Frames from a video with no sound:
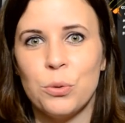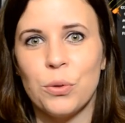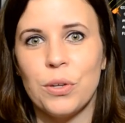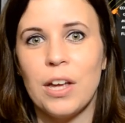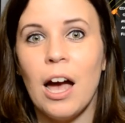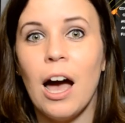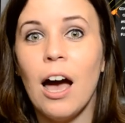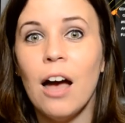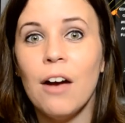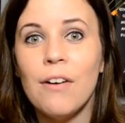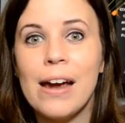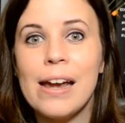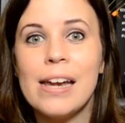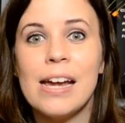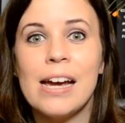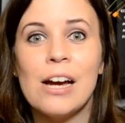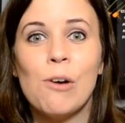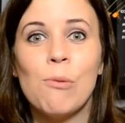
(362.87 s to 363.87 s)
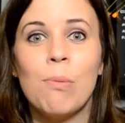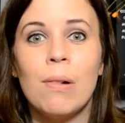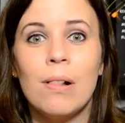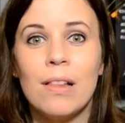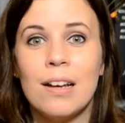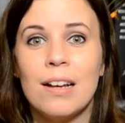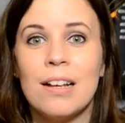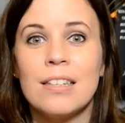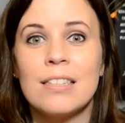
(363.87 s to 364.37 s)
is really hot right now.
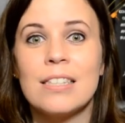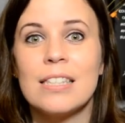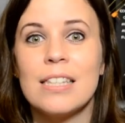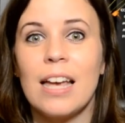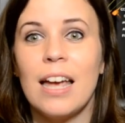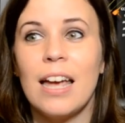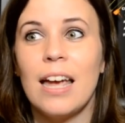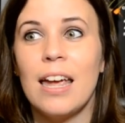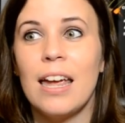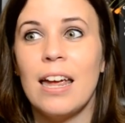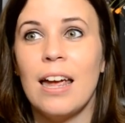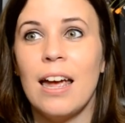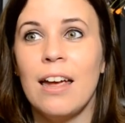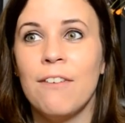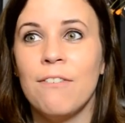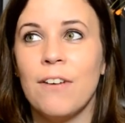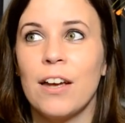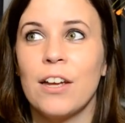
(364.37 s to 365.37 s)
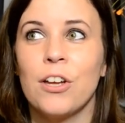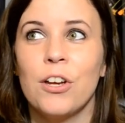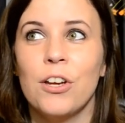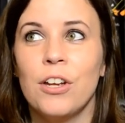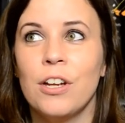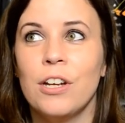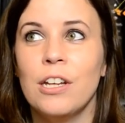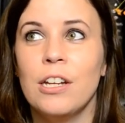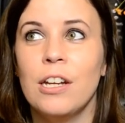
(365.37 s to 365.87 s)
Plus, if I
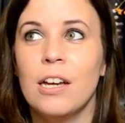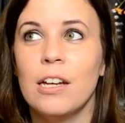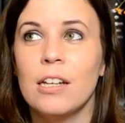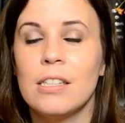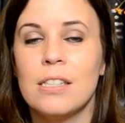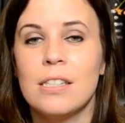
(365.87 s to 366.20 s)
could